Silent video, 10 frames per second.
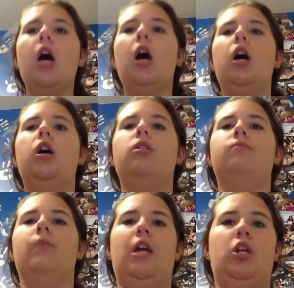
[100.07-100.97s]
Um
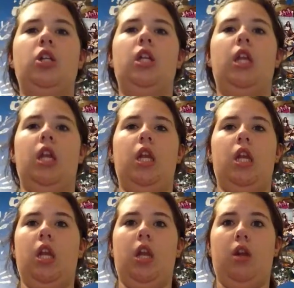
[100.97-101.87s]
I actually deleted
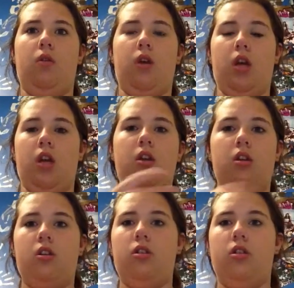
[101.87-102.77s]
it anyway.
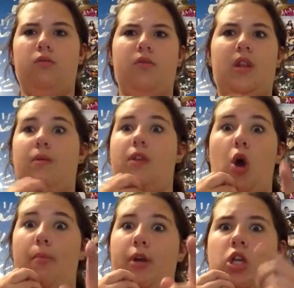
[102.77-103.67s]
The one that was
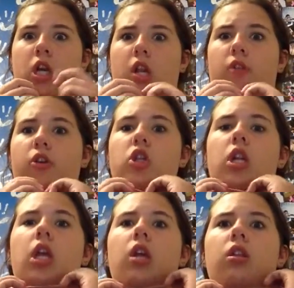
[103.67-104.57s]
on my channel
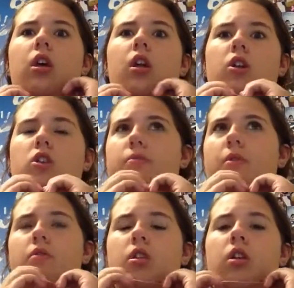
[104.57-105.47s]
originally that I just
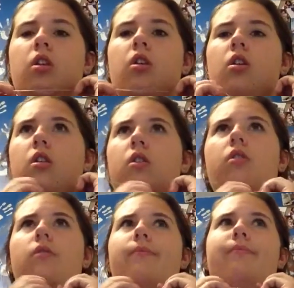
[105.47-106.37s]
posted.
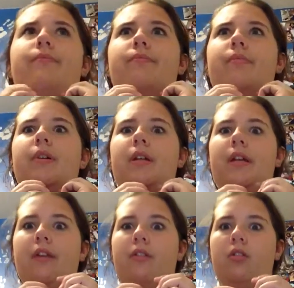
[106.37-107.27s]
But I
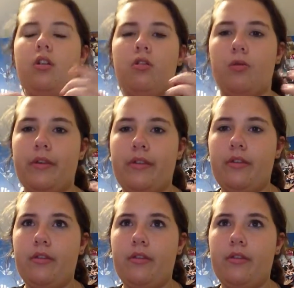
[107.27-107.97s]
guess you guys would